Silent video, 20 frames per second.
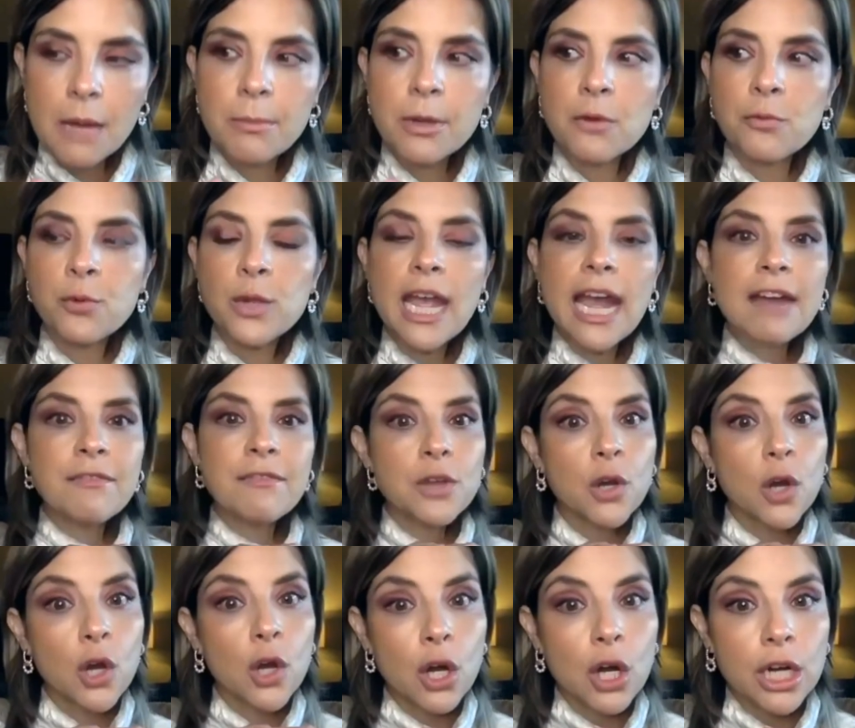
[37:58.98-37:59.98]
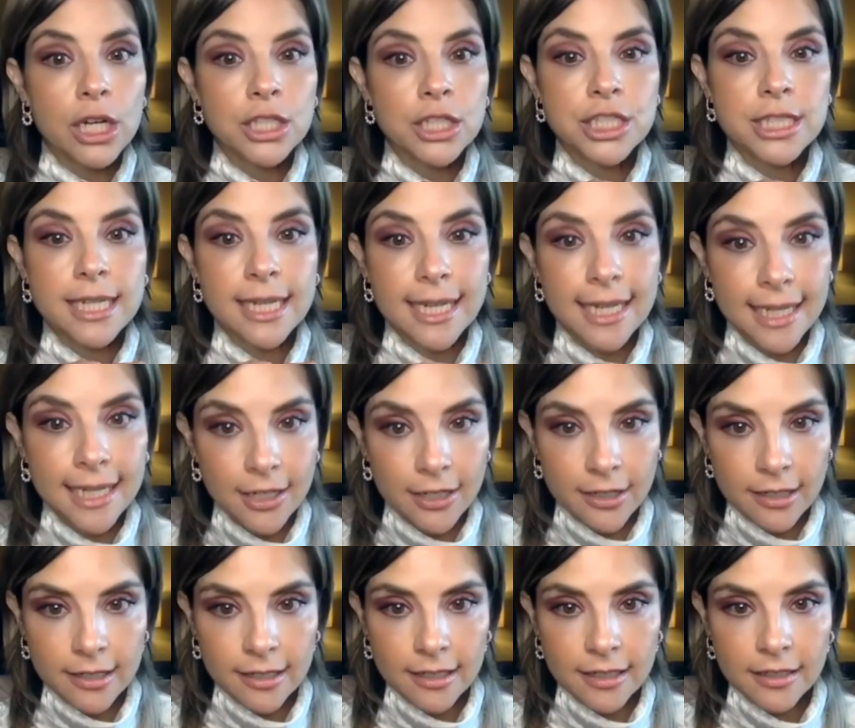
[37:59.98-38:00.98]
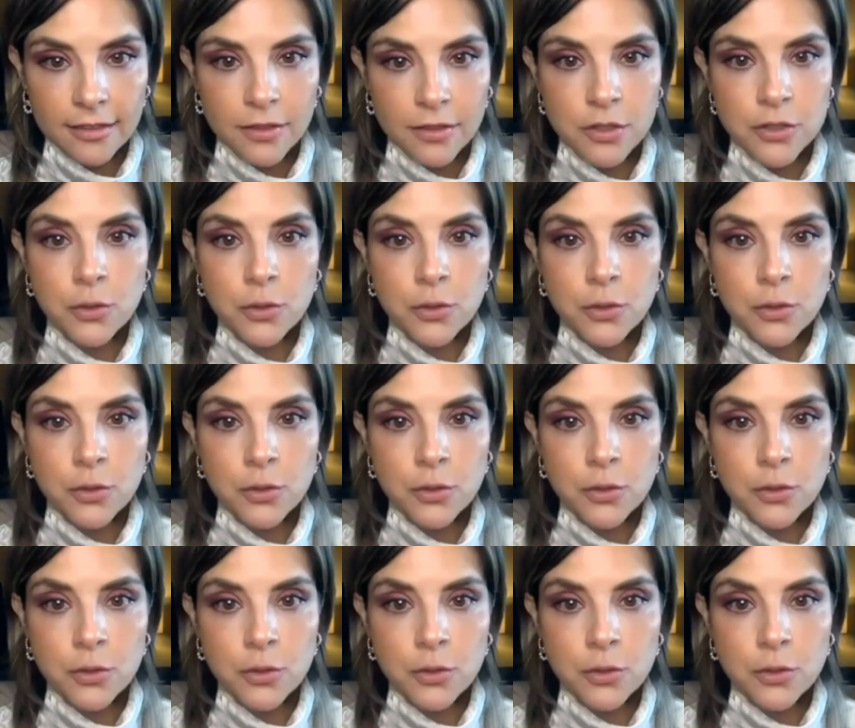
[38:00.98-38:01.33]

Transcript: But if we have the courage to hear the